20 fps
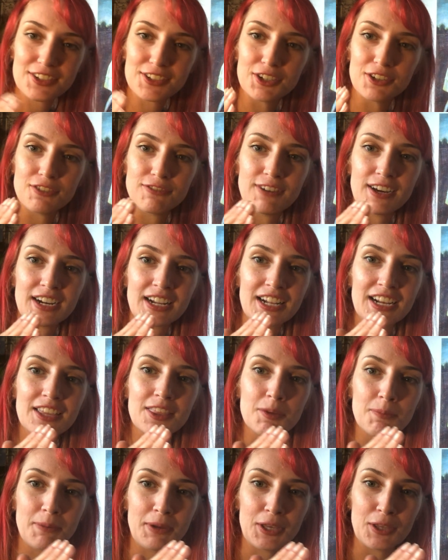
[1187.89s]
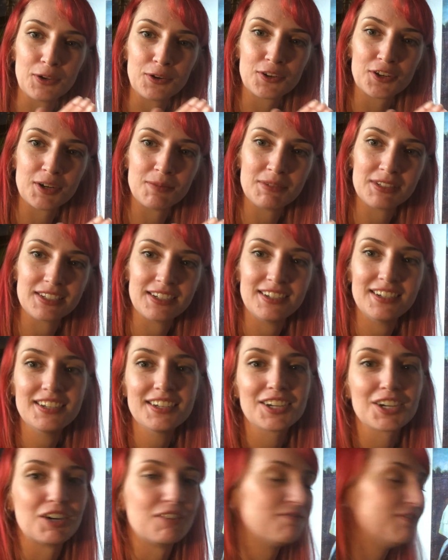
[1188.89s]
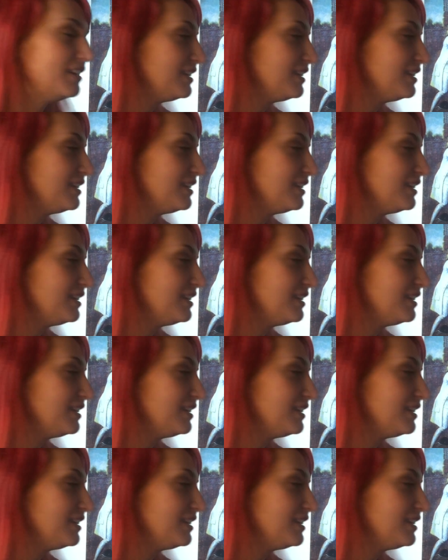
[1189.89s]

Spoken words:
so funneling the pilgrims in to come